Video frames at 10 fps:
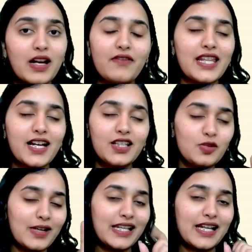Vedantu
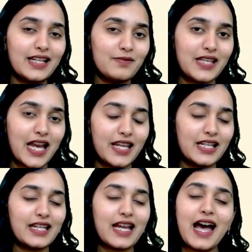Malayalam channel
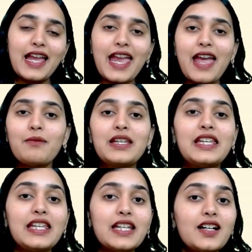and I am
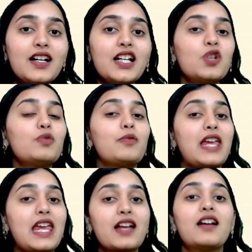here to
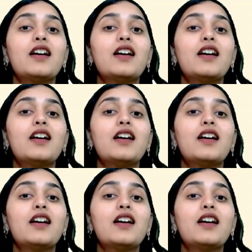make